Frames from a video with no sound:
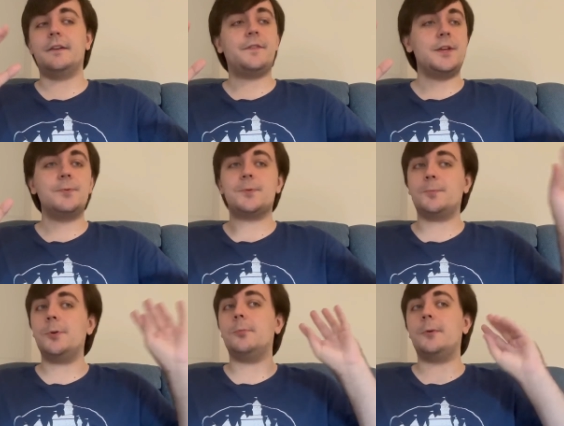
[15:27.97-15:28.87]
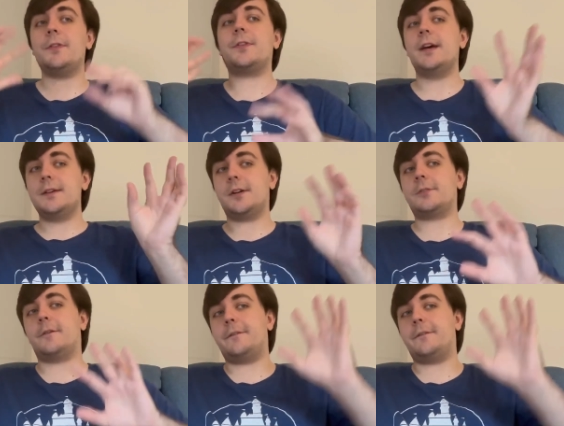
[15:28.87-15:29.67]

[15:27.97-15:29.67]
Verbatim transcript: of the YouTube poop with Dr.